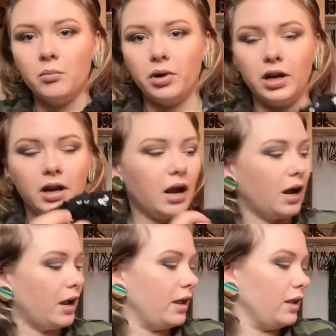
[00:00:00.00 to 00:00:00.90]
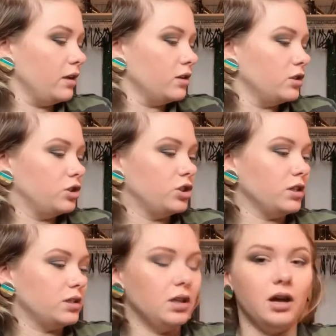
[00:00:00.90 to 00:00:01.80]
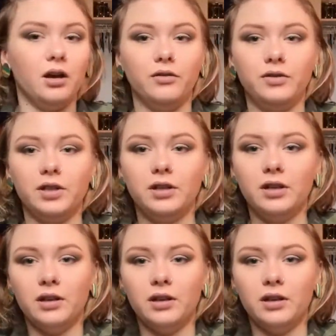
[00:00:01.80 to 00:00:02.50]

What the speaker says: but I just loved